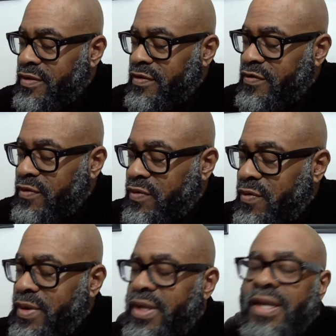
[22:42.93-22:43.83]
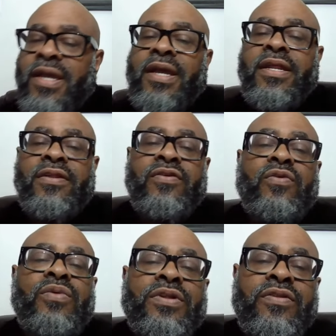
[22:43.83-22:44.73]
So go ahead and
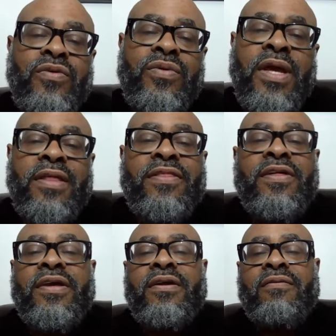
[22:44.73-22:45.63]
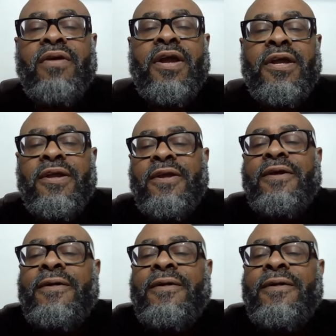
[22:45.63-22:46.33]
do that thing, right?